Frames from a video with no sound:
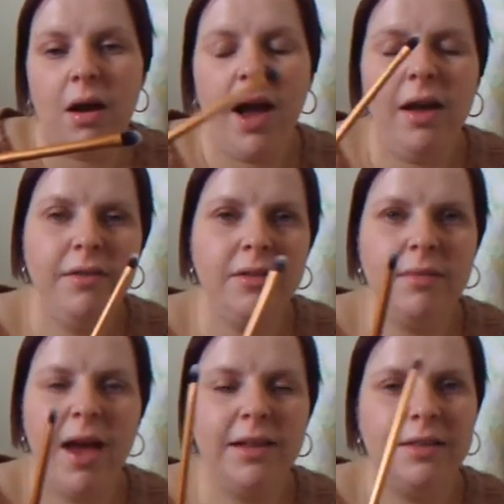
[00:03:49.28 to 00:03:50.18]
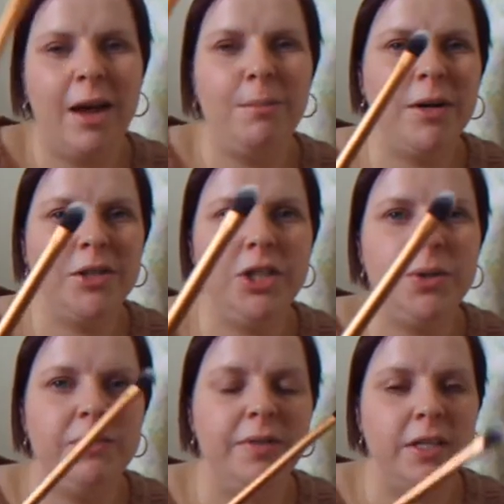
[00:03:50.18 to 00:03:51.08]
I haven't had that much
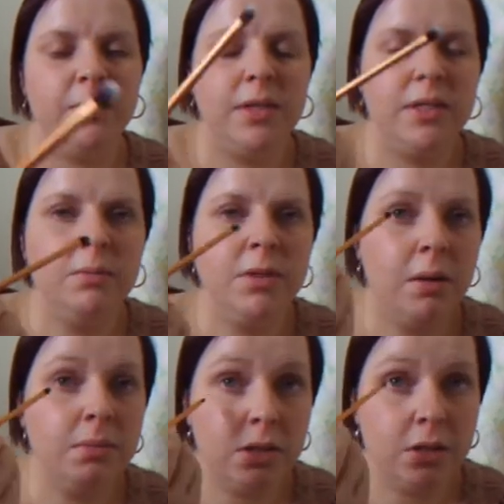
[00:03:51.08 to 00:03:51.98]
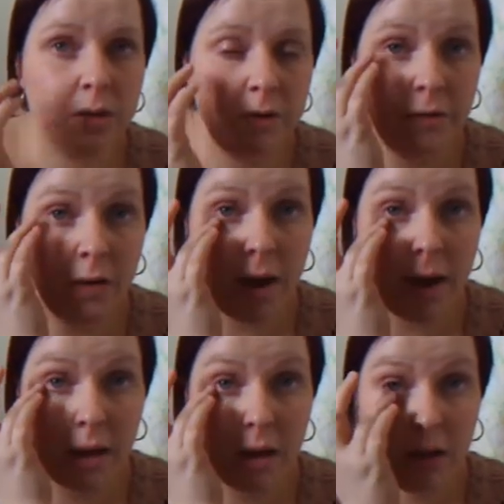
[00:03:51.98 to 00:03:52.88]
use for this one. Sometimes I do for
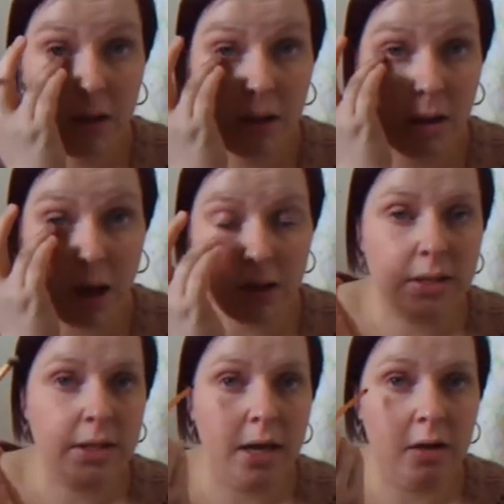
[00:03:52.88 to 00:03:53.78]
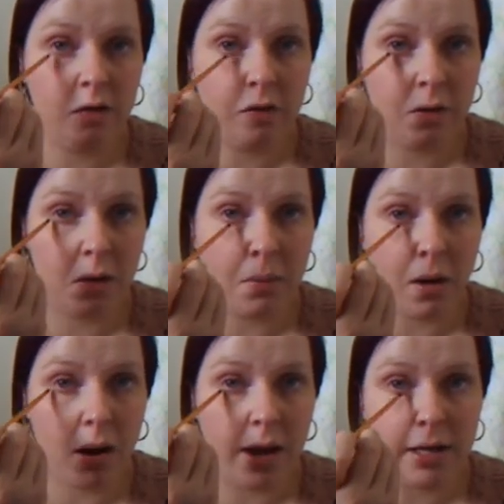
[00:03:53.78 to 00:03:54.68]
like underneath my
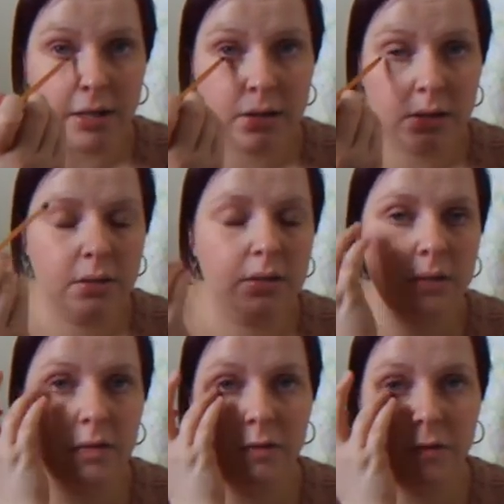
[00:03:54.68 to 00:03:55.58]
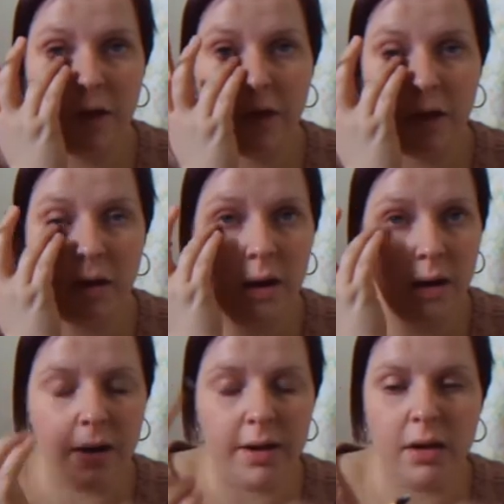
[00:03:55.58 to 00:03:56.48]
eyes, for like the
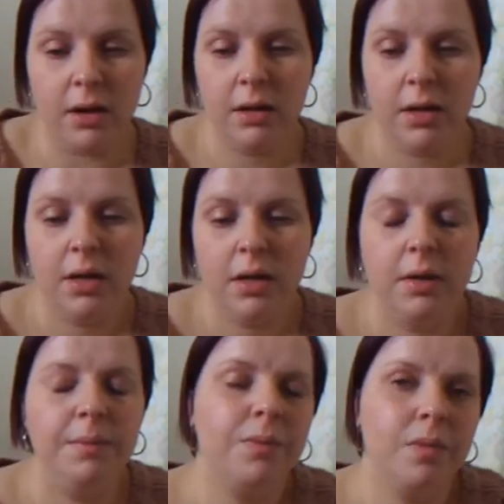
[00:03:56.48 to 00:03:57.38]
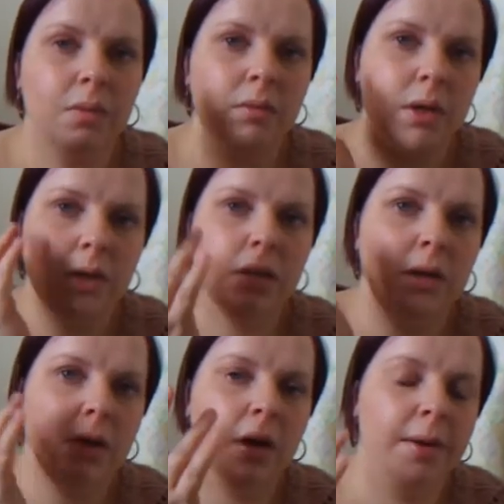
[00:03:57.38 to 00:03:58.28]
eyeliner,
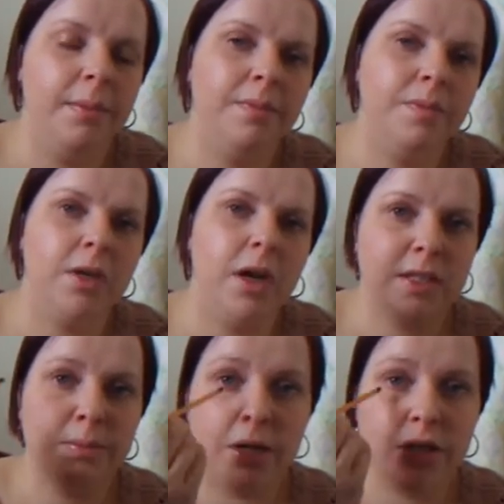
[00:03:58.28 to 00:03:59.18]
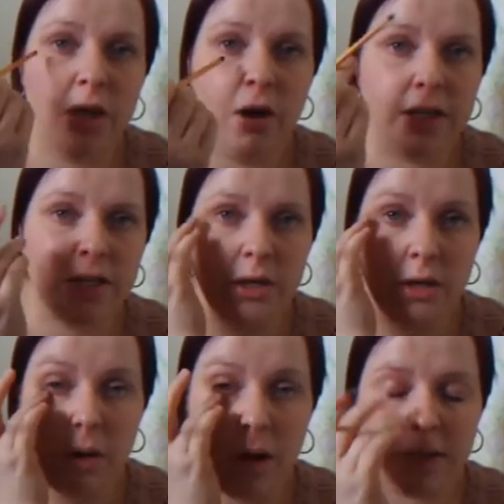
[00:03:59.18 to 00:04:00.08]
to like smudge the
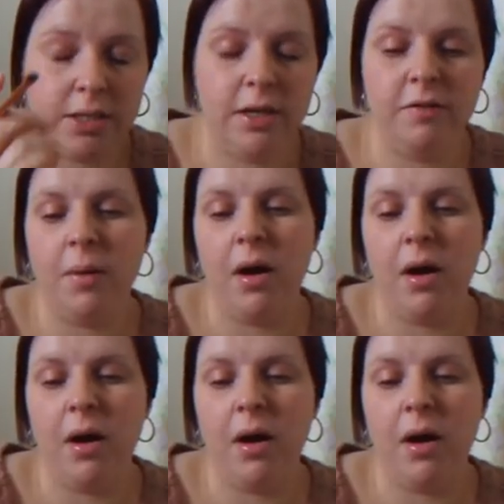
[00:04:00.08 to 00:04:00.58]
eyeshadow like underneath